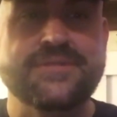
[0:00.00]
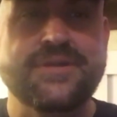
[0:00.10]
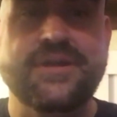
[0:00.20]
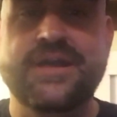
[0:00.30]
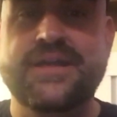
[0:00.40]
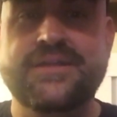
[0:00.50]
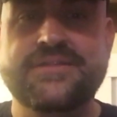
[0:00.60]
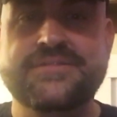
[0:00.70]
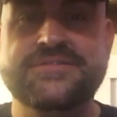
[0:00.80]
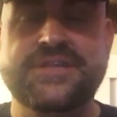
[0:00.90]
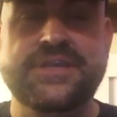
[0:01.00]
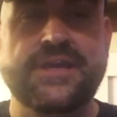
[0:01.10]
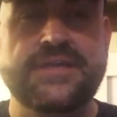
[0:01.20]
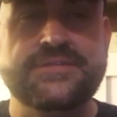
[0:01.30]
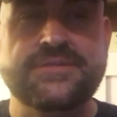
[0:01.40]
All right. See you
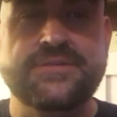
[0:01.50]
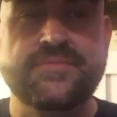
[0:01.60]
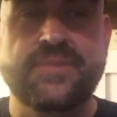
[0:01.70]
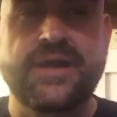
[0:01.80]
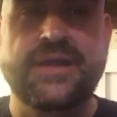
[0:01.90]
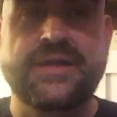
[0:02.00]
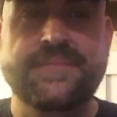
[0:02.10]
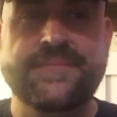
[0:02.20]
guys. Bye.